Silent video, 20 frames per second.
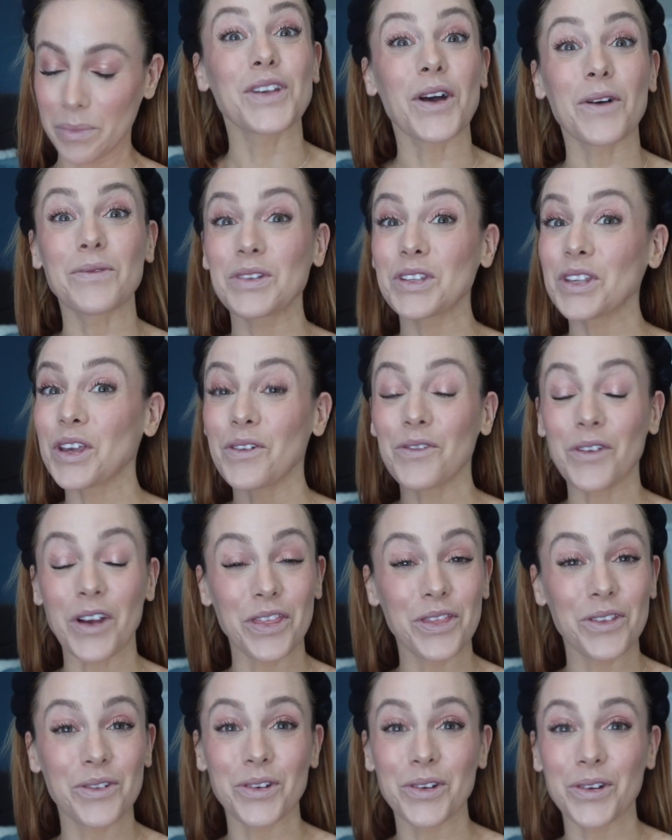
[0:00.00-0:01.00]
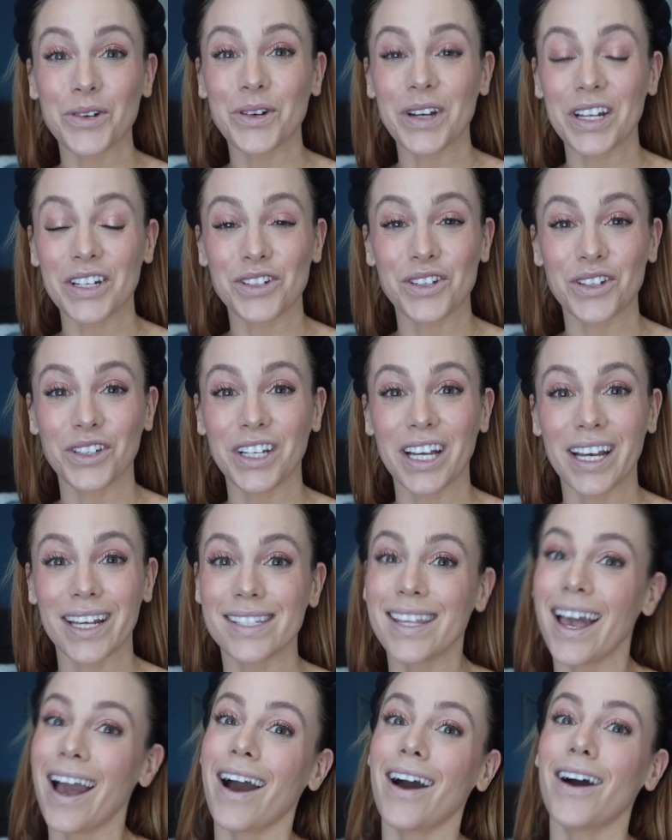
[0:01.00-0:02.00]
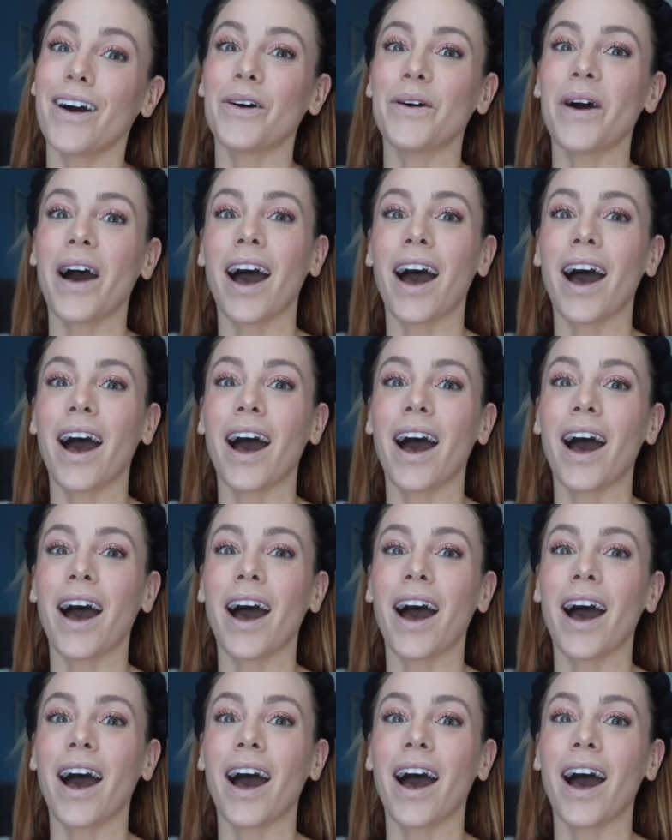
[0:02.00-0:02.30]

So I'm just gonna run through and show you guys how